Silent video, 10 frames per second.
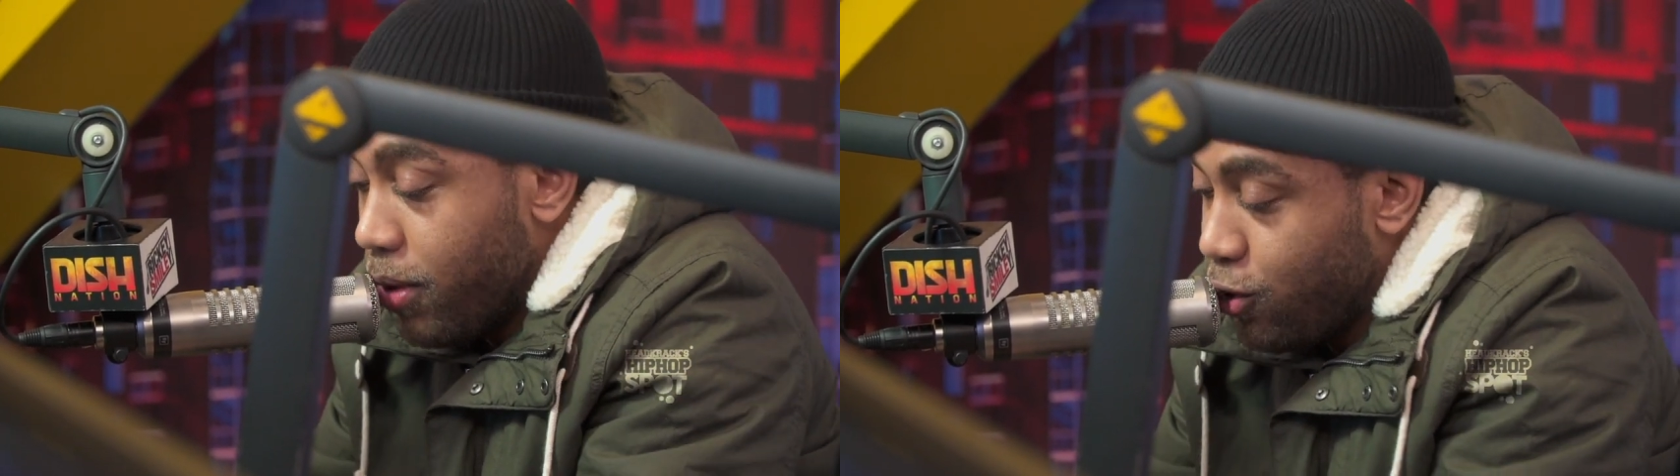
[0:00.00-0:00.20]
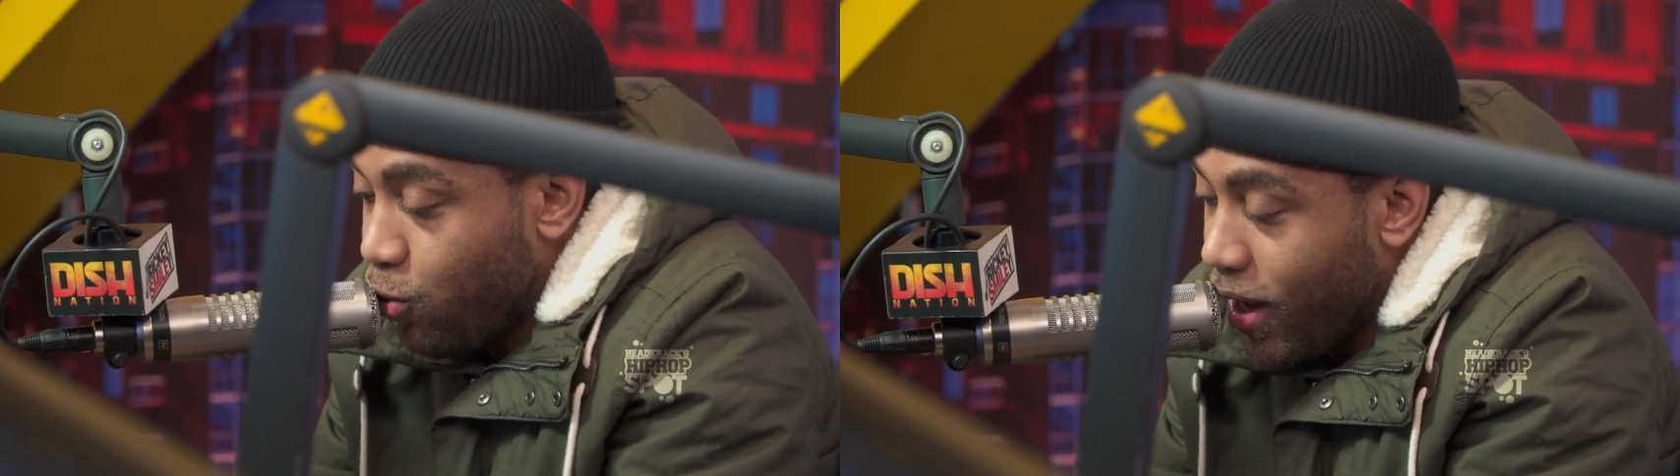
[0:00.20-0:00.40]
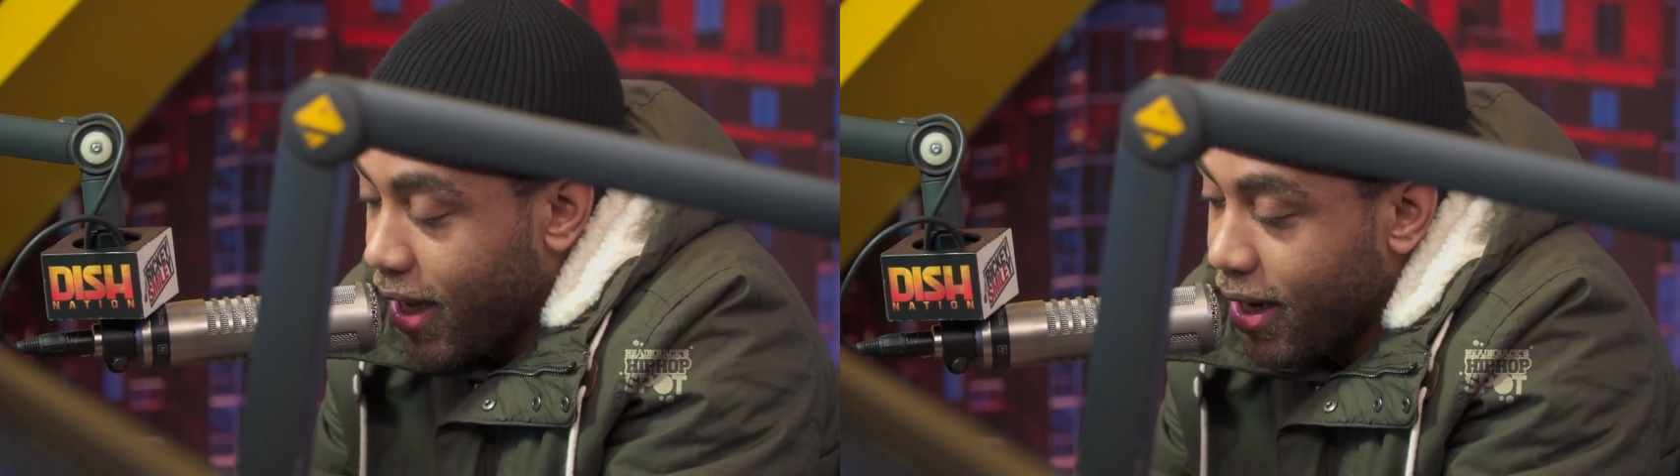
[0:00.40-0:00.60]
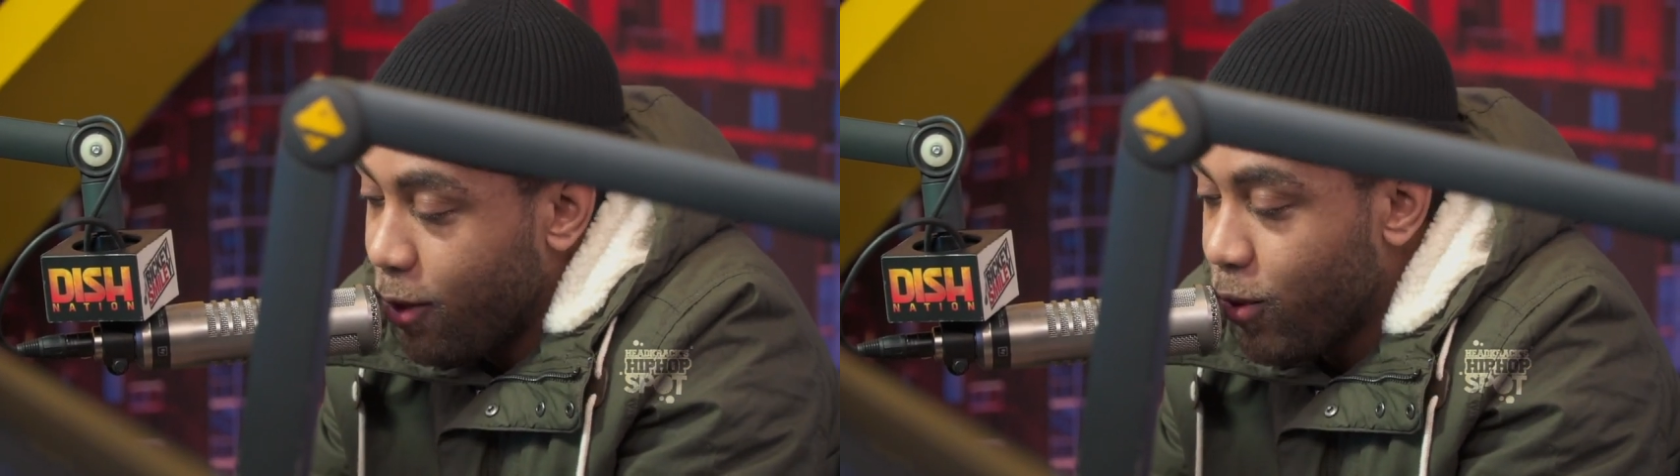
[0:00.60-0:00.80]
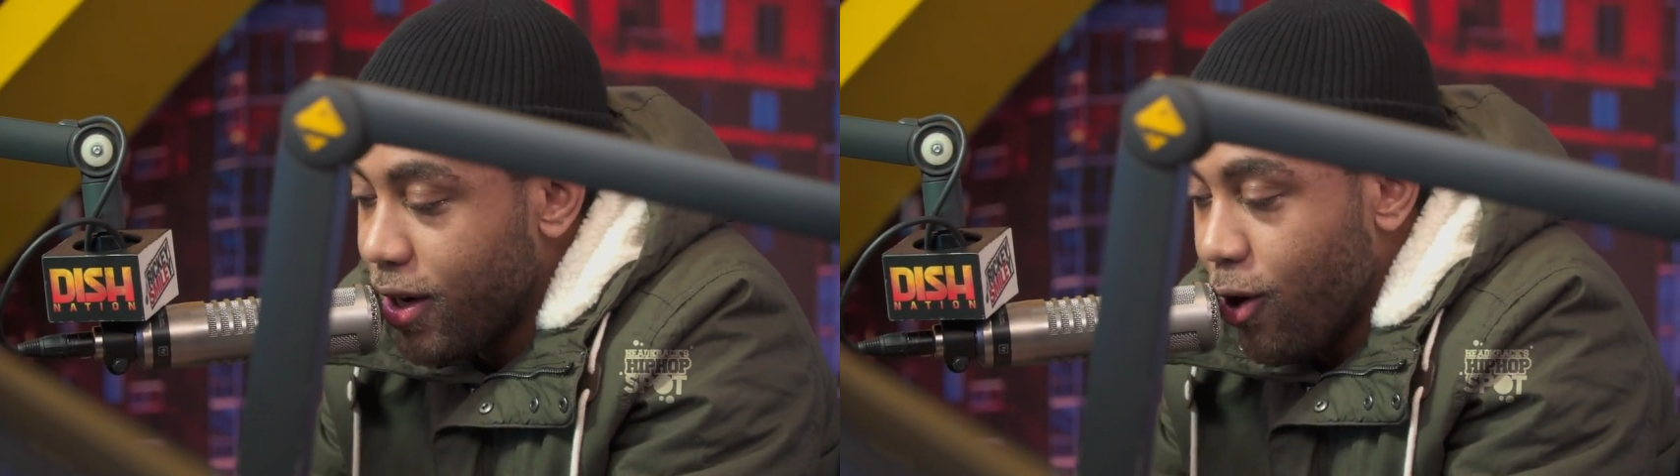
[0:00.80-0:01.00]
But you waking
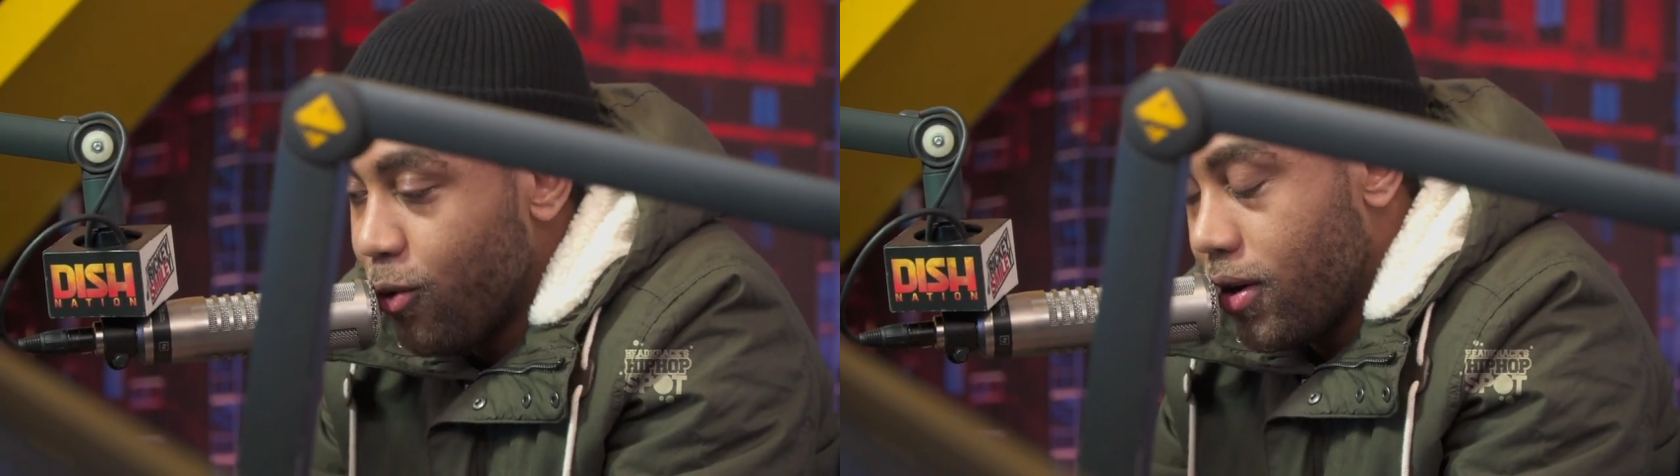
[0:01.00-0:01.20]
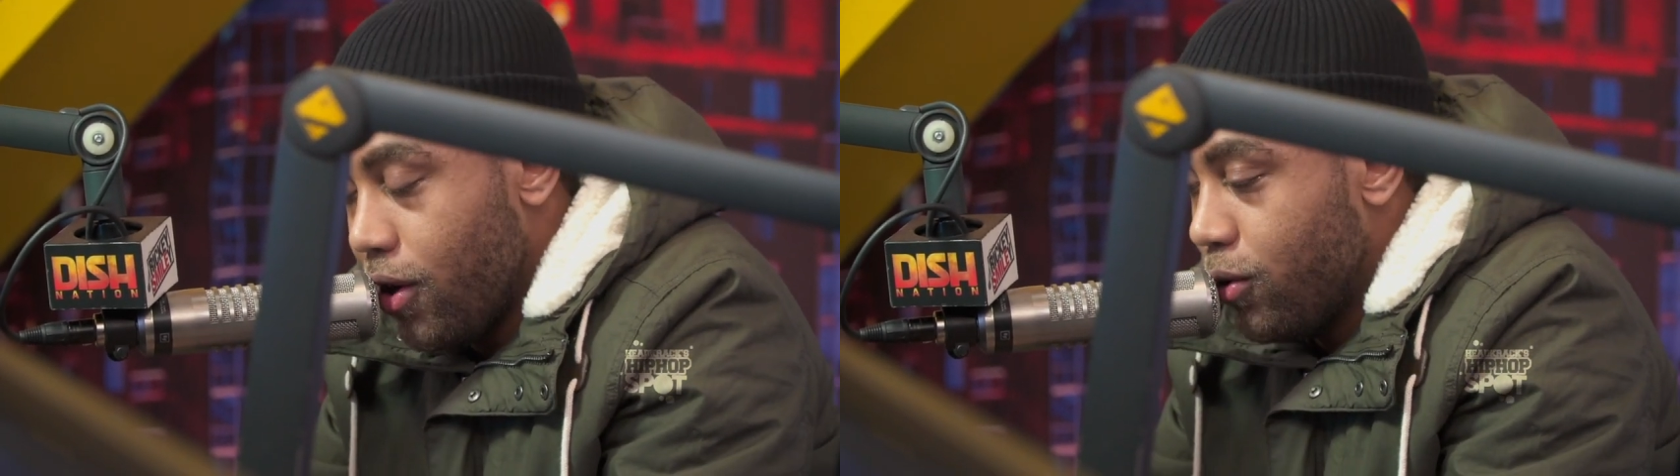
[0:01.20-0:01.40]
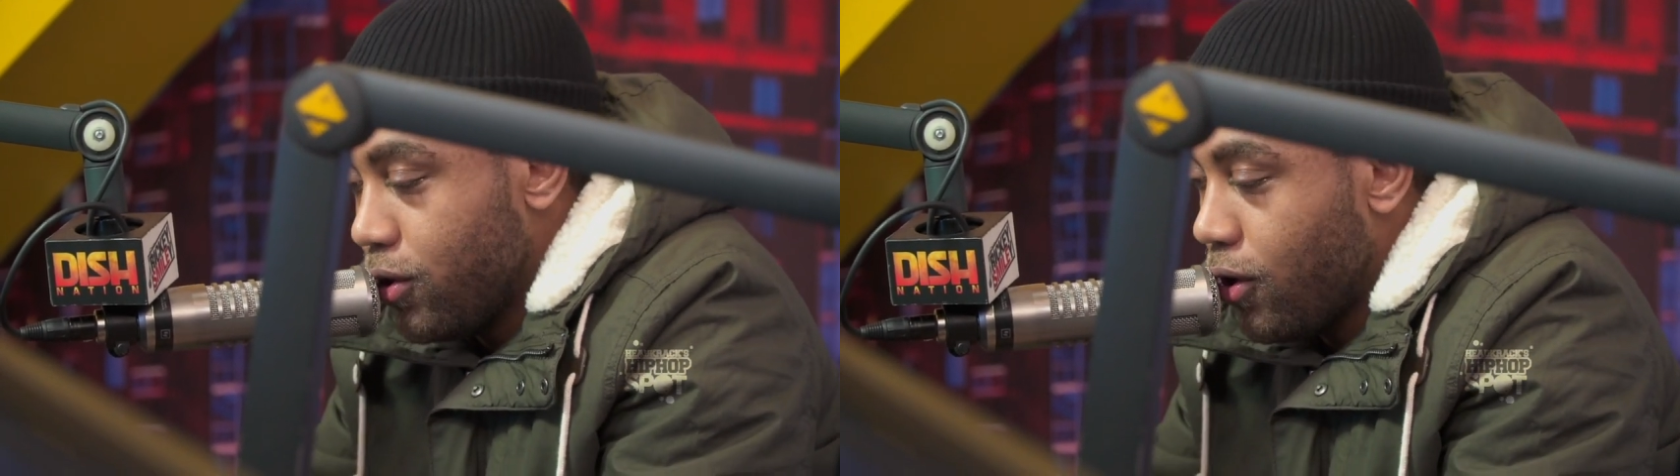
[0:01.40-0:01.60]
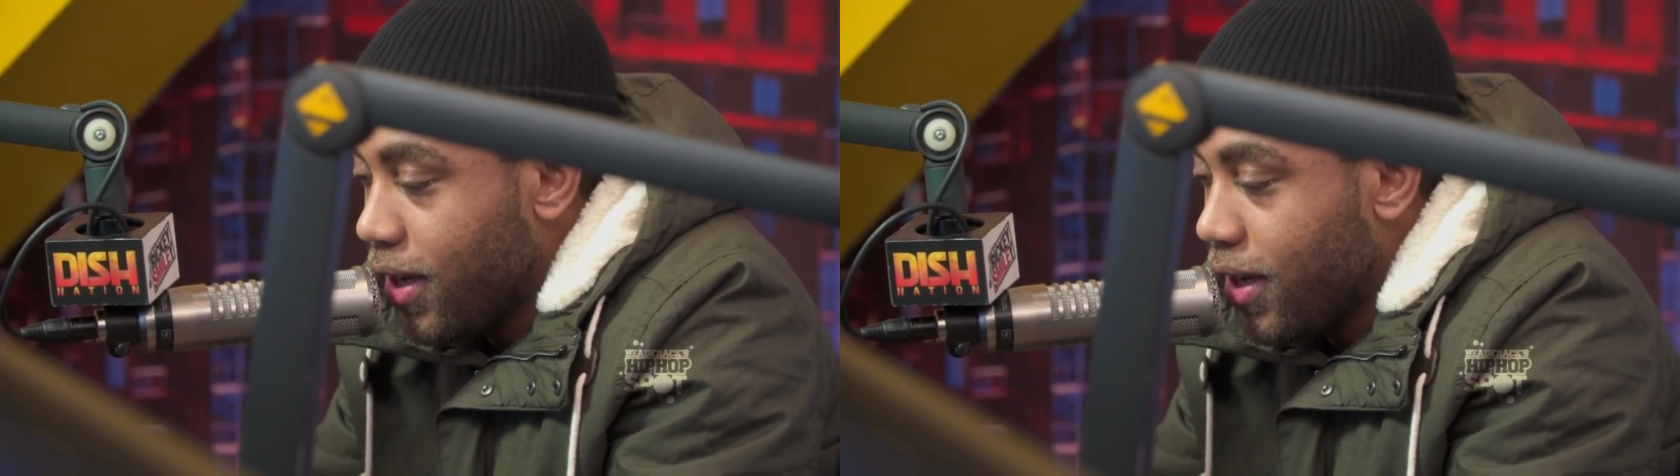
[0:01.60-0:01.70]
up with no goals